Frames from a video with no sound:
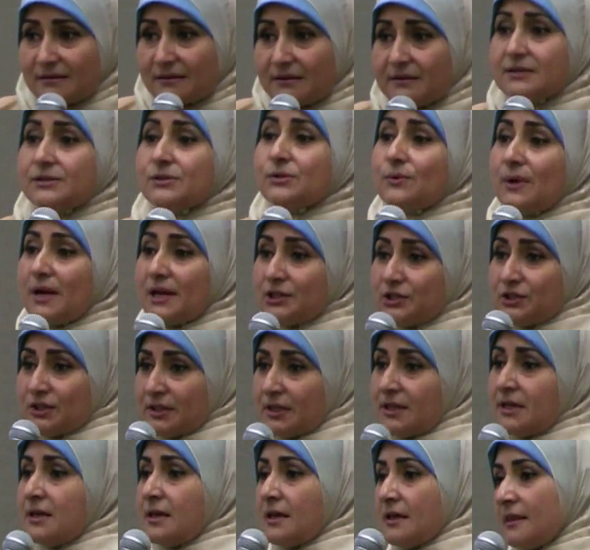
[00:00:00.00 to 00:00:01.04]
there is no
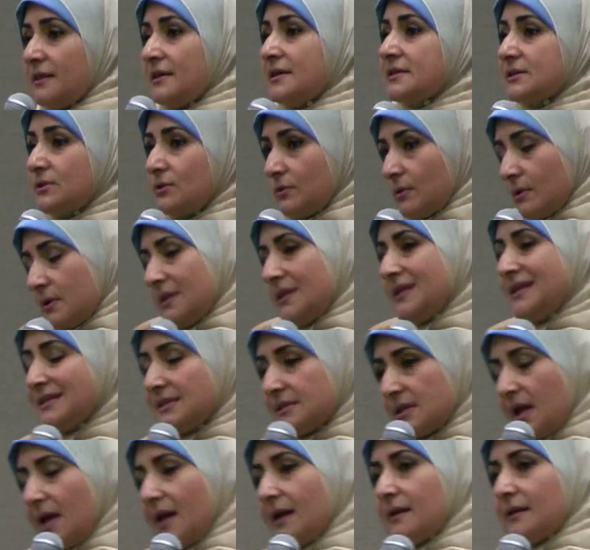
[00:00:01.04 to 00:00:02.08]
action.
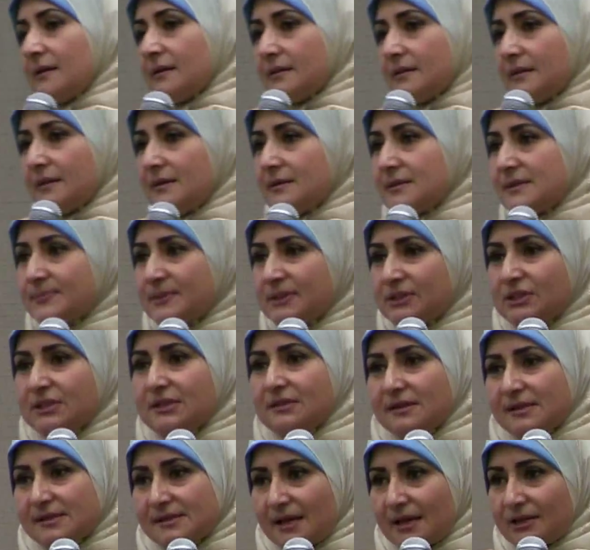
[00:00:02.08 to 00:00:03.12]
These
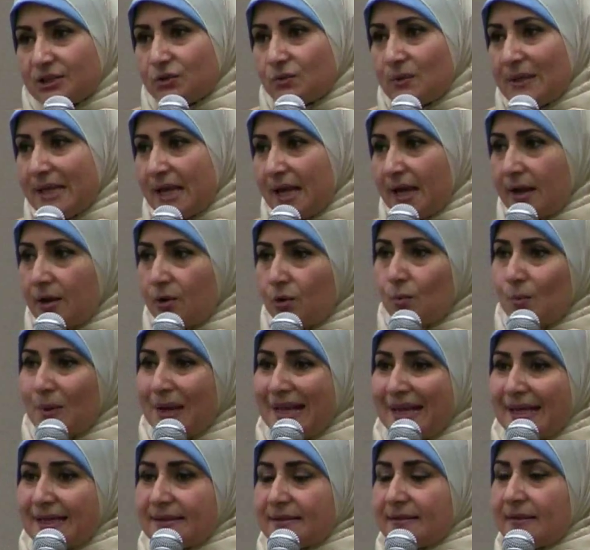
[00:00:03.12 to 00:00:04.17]
materials actually
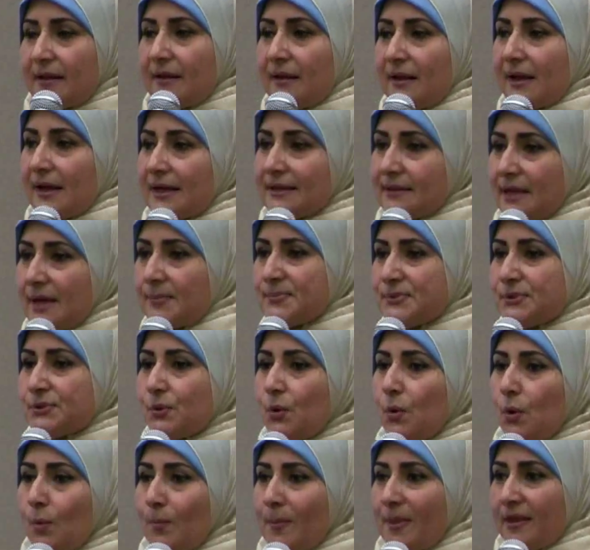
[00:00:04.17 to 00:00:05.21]
accumulate the light,
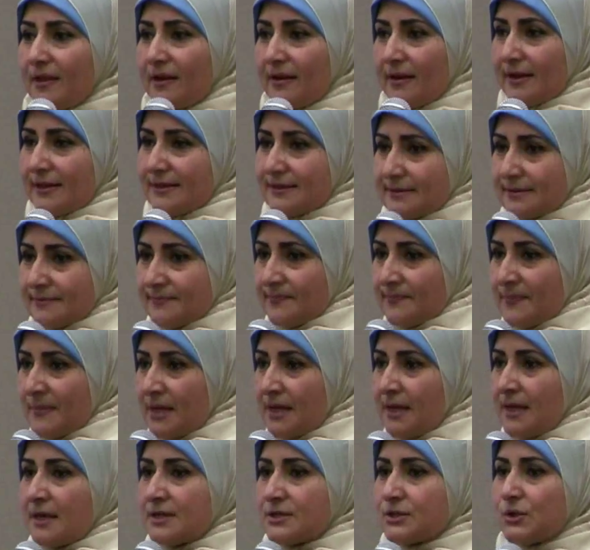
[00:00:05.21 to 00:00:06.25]
absorb the light.
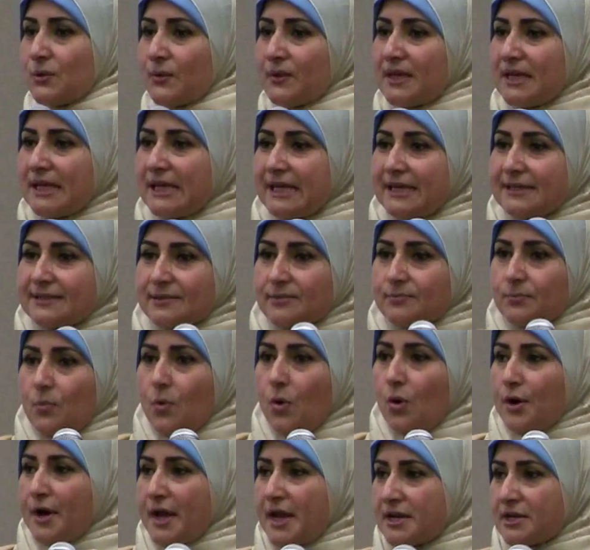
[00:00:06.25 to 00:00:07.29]
So they get
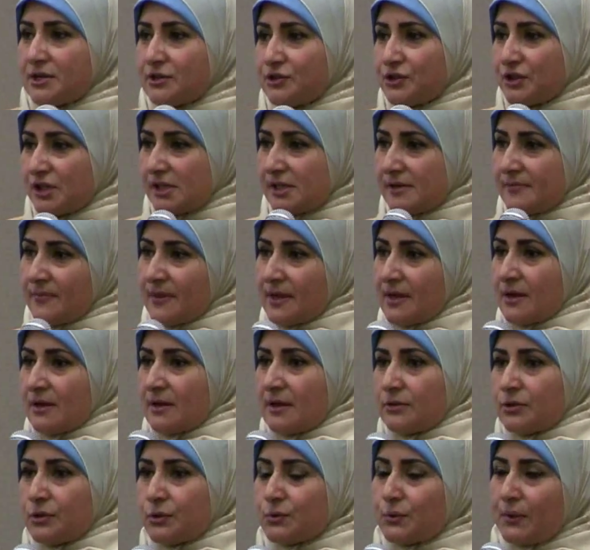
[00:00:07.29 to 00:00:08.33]
more energy.
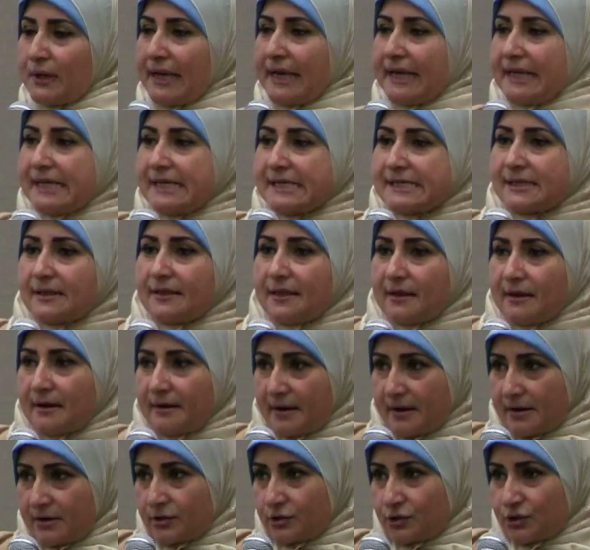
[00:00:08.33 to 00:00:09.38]
To release their
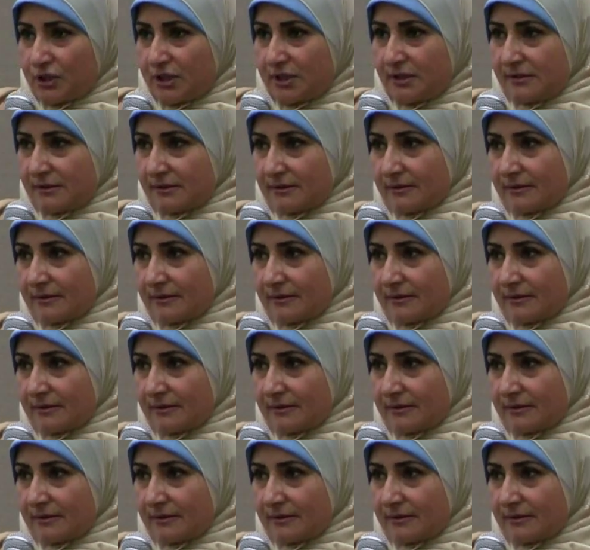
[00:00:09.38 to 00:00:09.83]
energy,